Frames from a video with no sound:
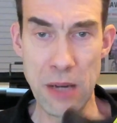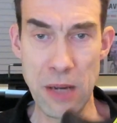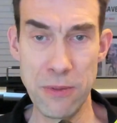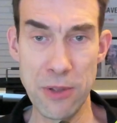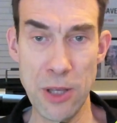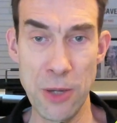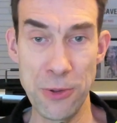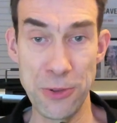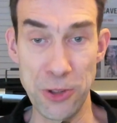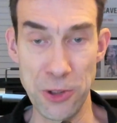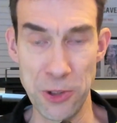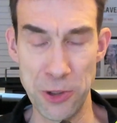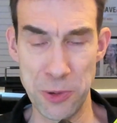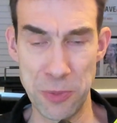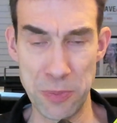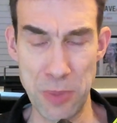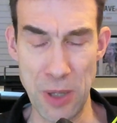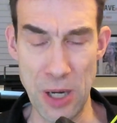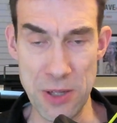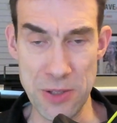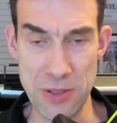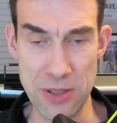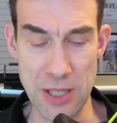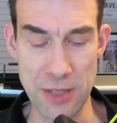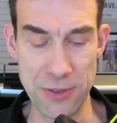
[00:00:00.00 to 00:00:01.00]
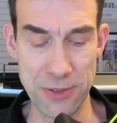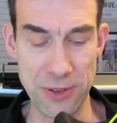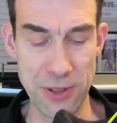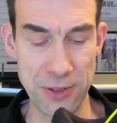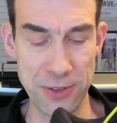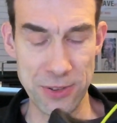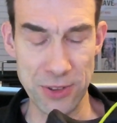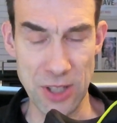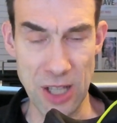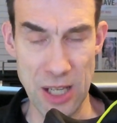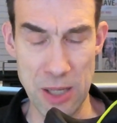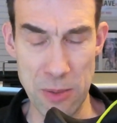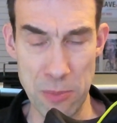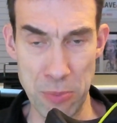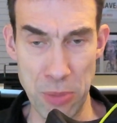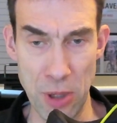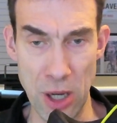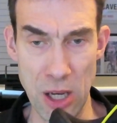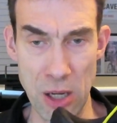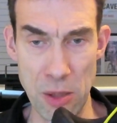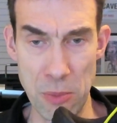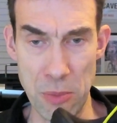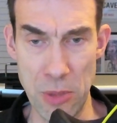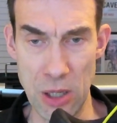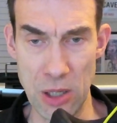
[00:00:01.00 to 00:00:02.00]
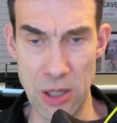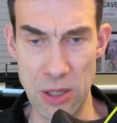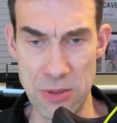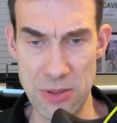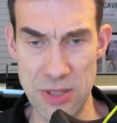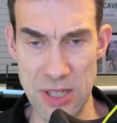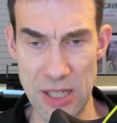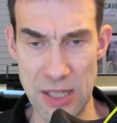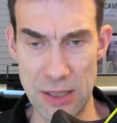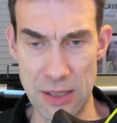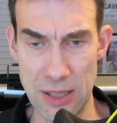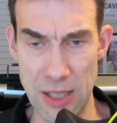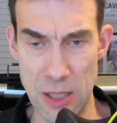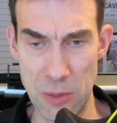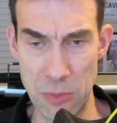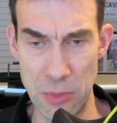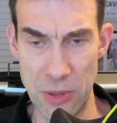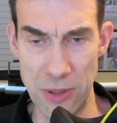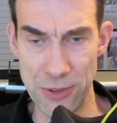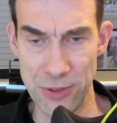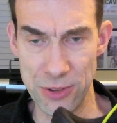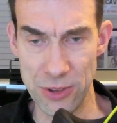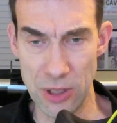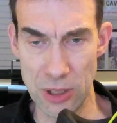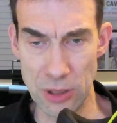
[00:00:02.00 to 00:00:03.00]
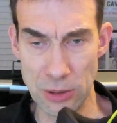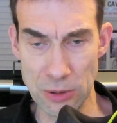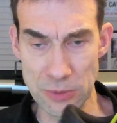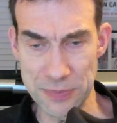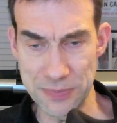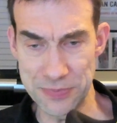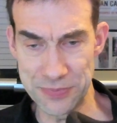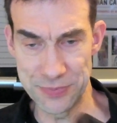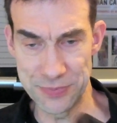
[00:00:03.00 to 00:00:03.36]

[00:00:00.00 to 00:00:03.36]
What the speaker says: even though supposedly it's this same Biomogo DNA midsole.